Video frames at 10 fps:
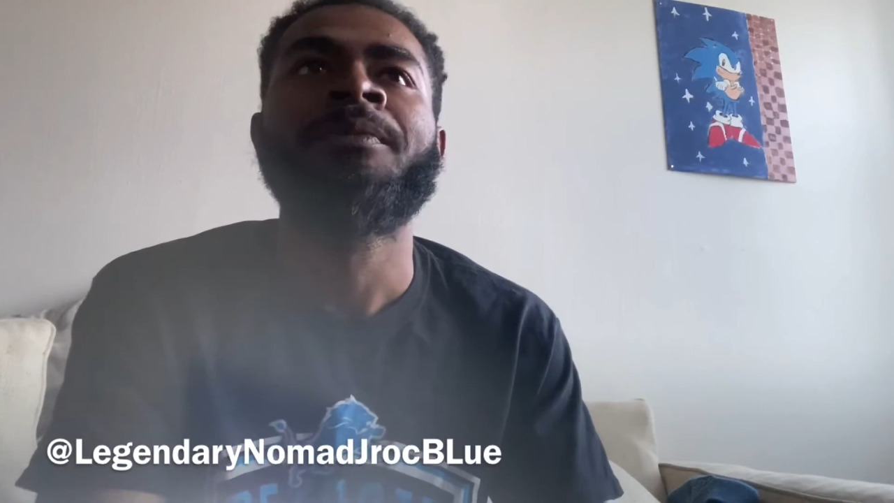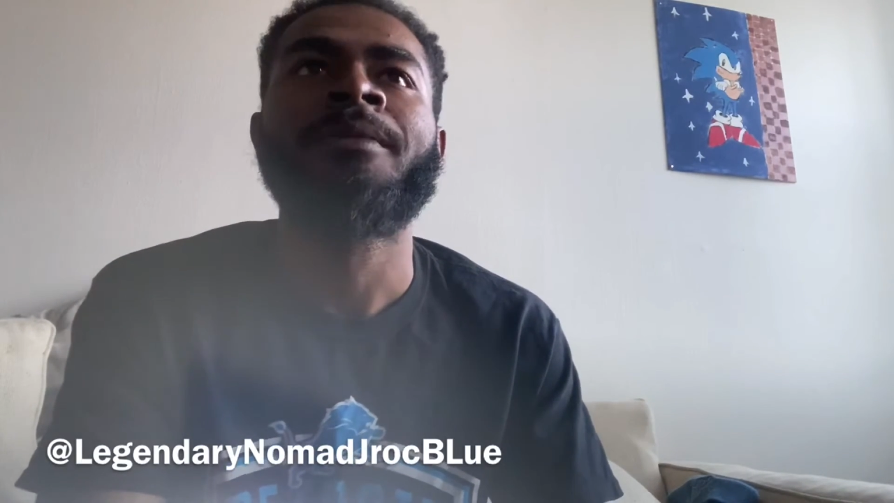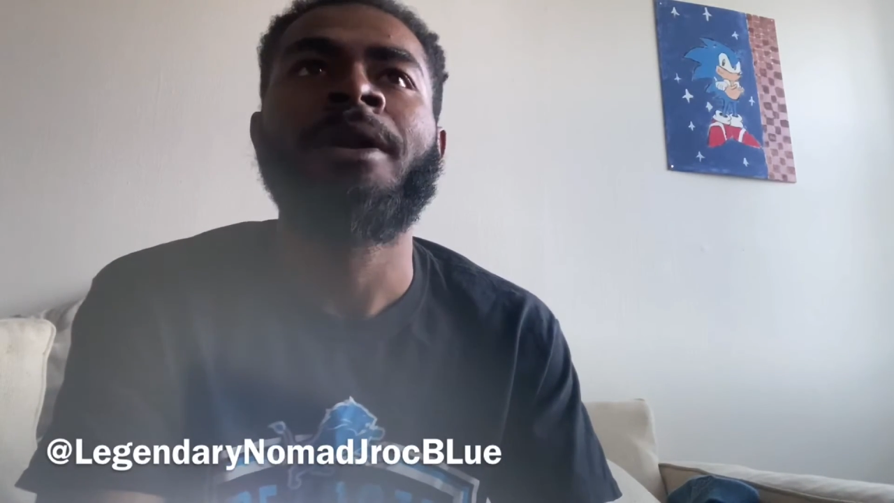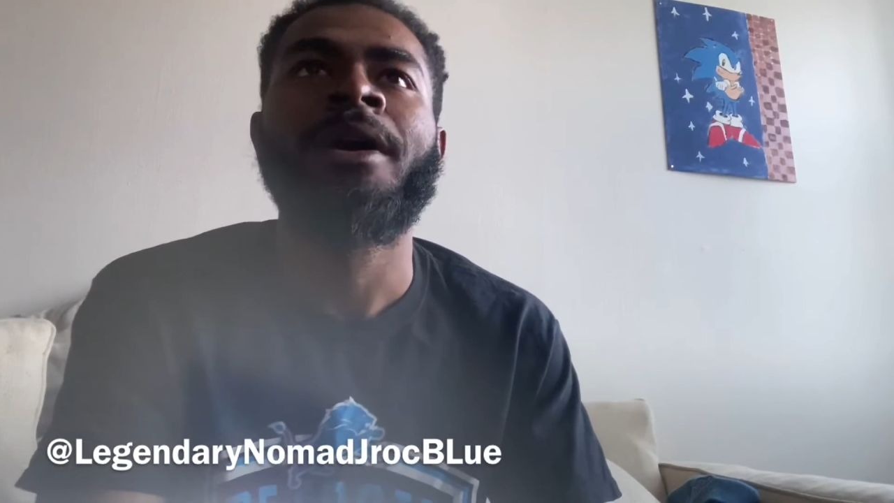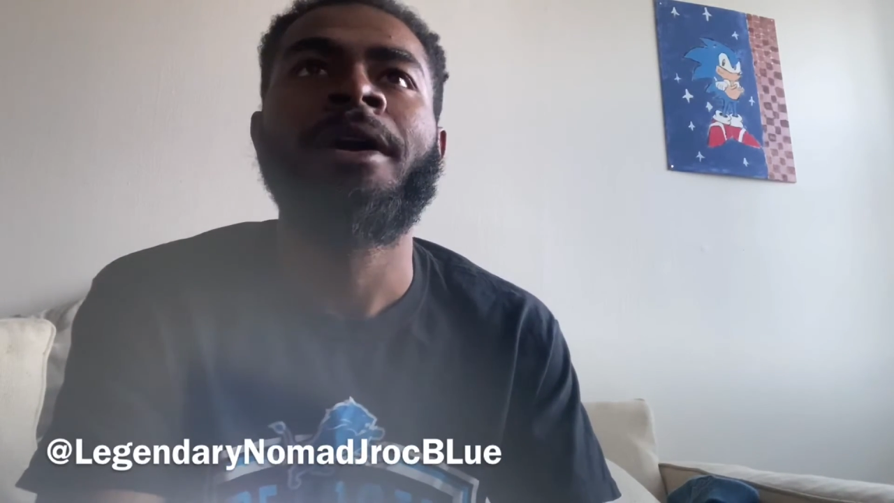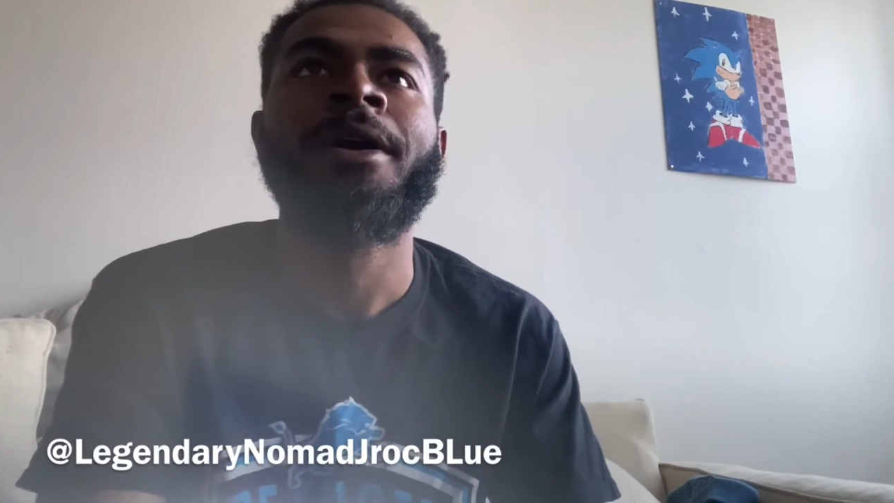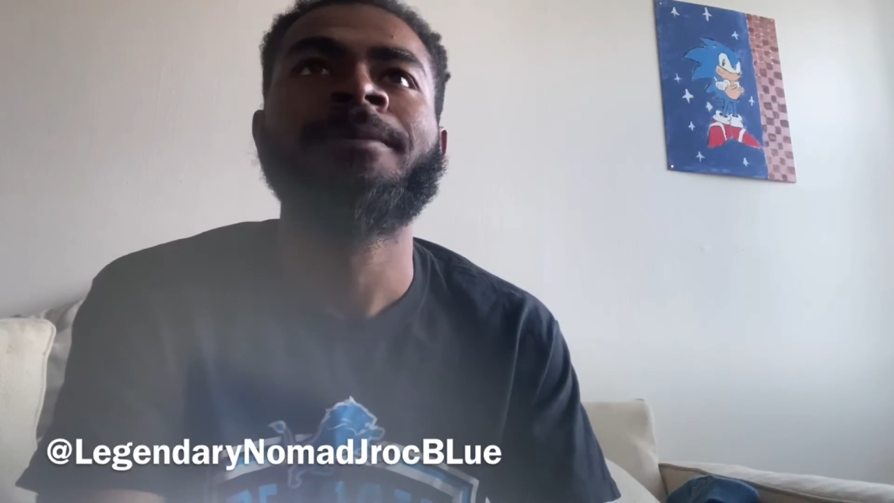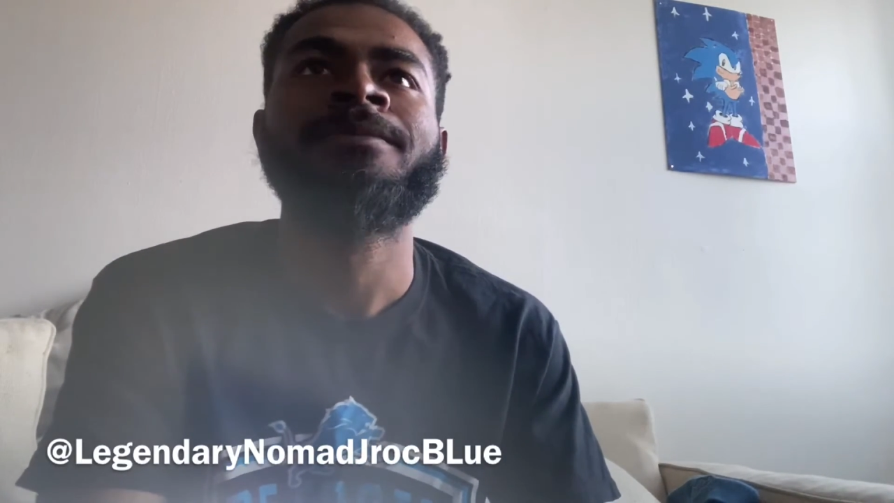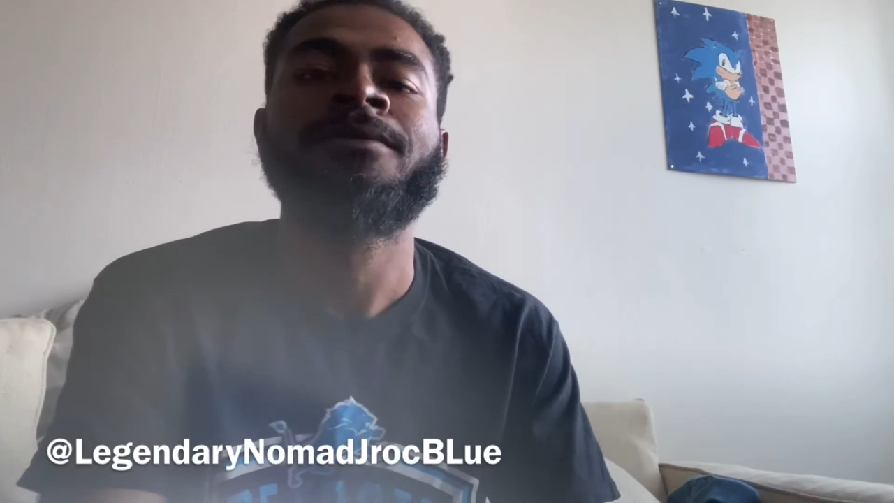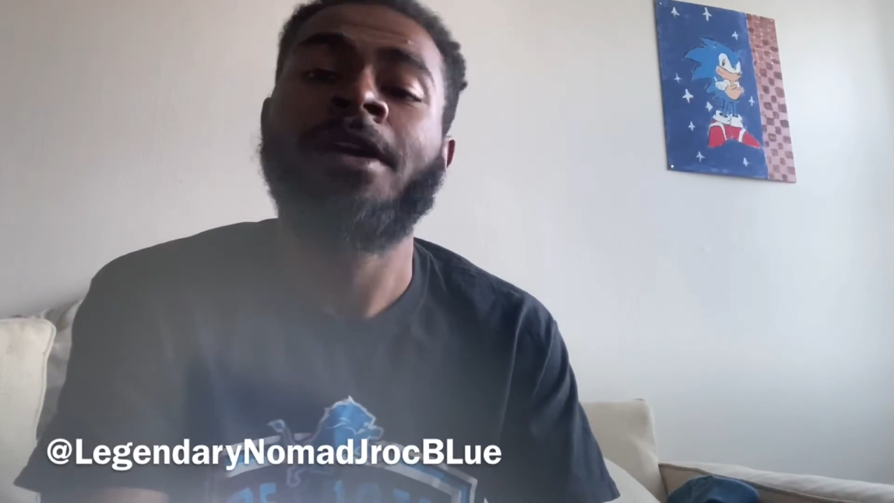But all
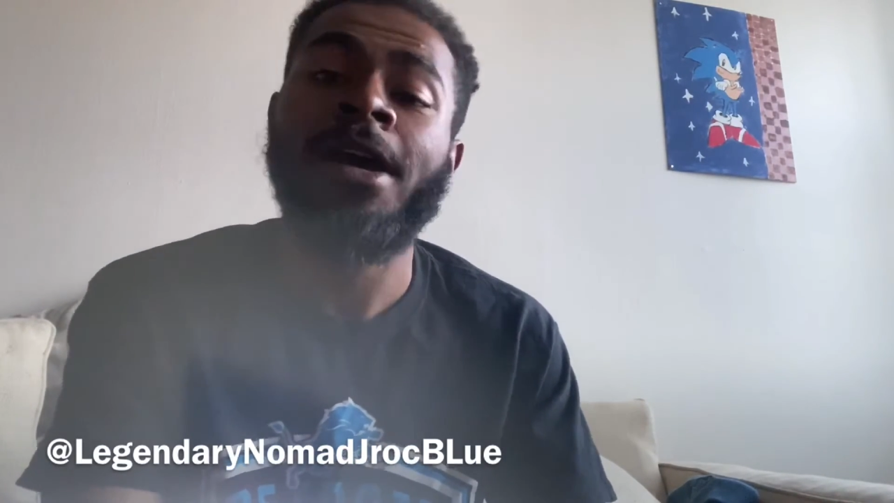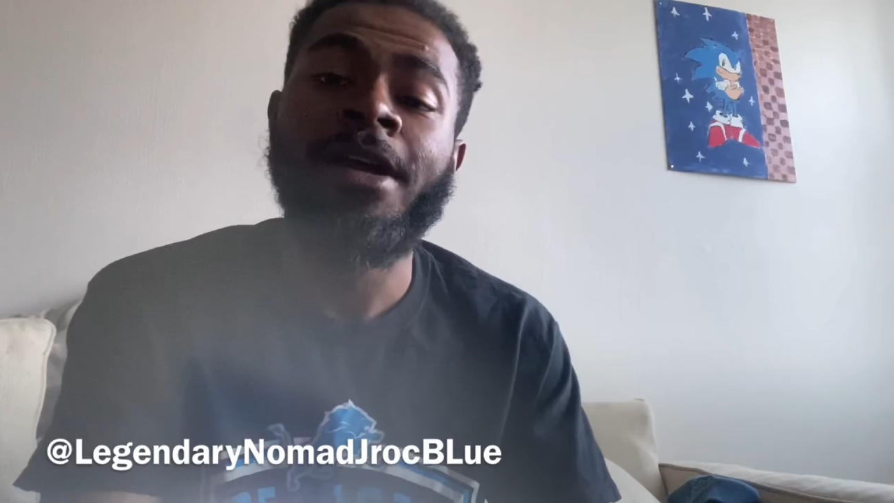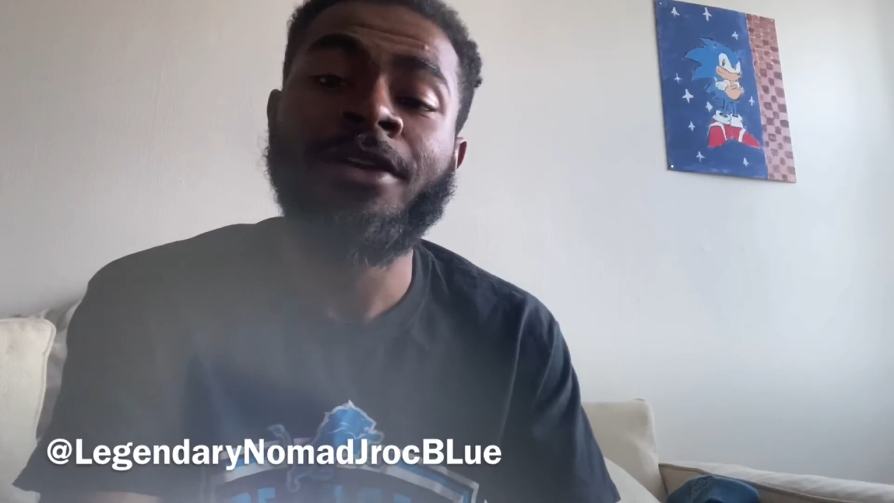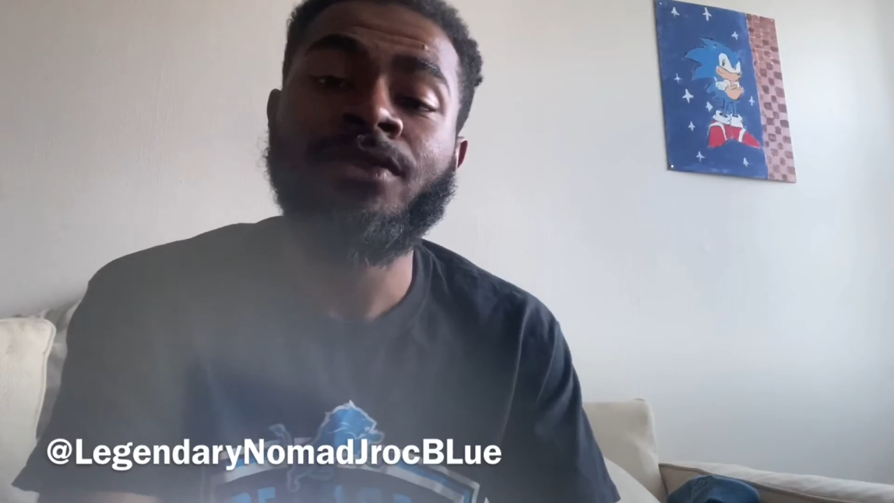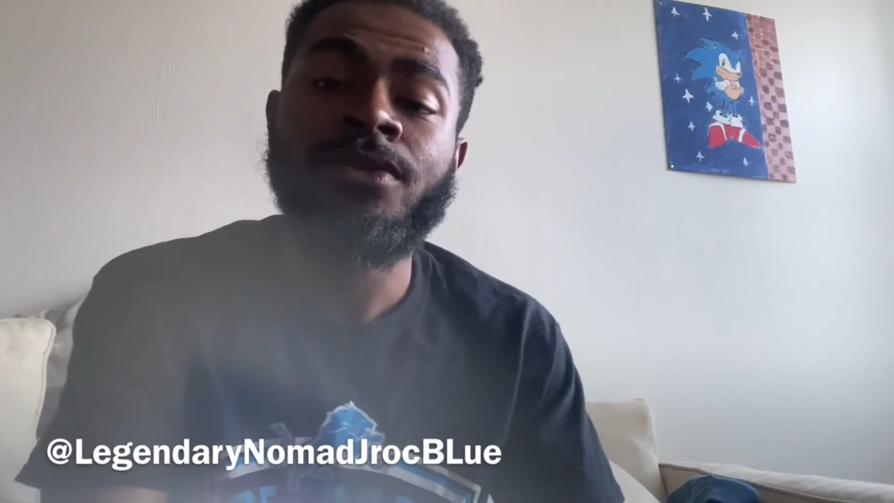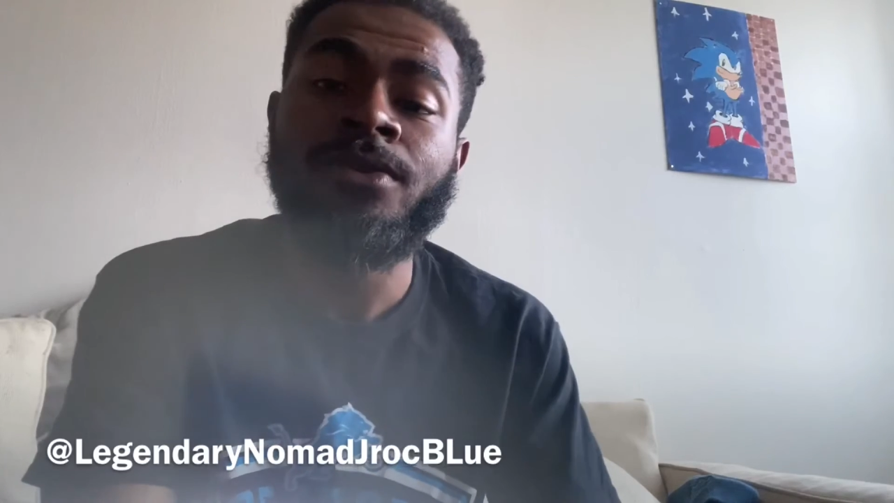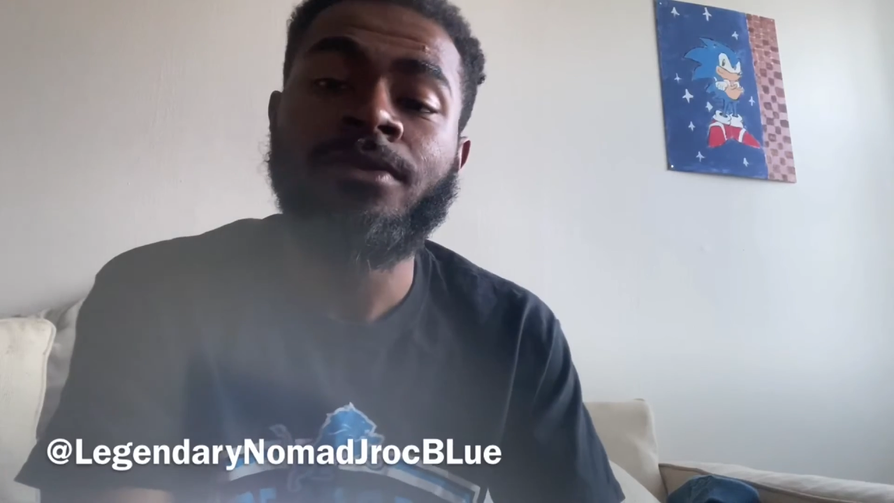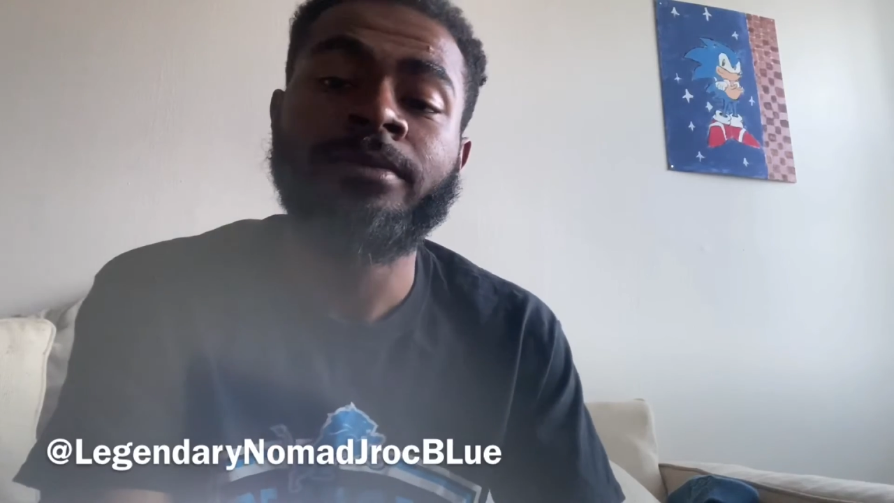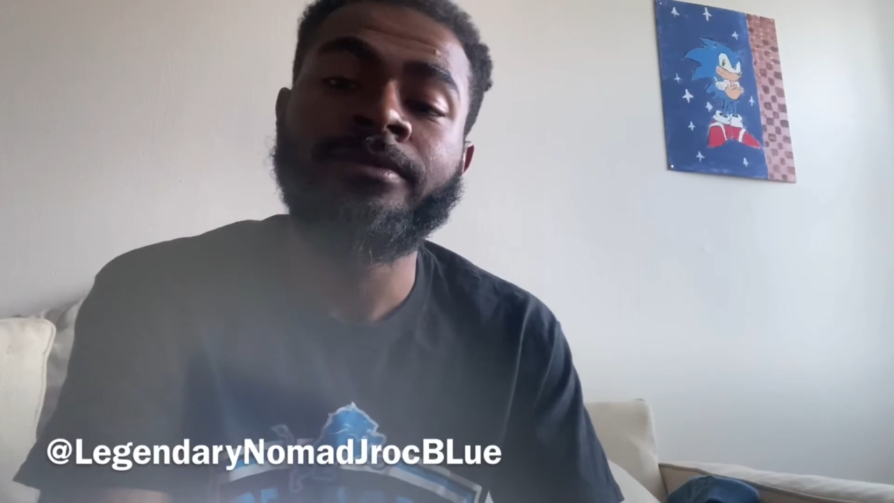right, YouTube,